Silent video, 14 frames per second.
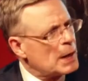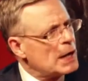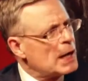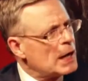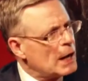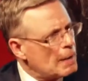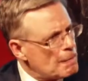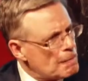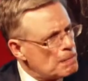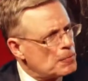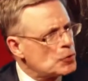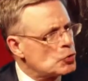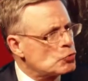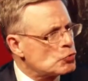a love
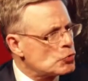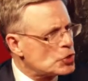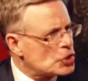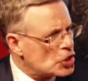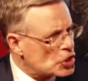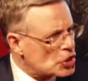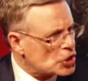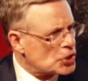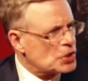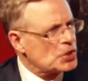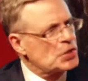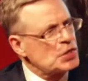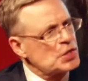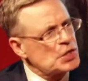for the
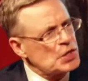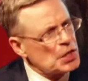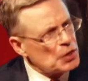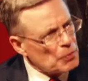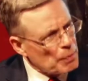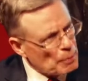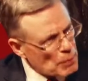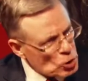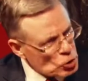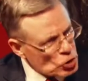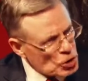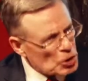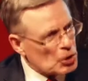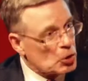traditions, the
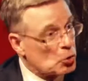ceremonial,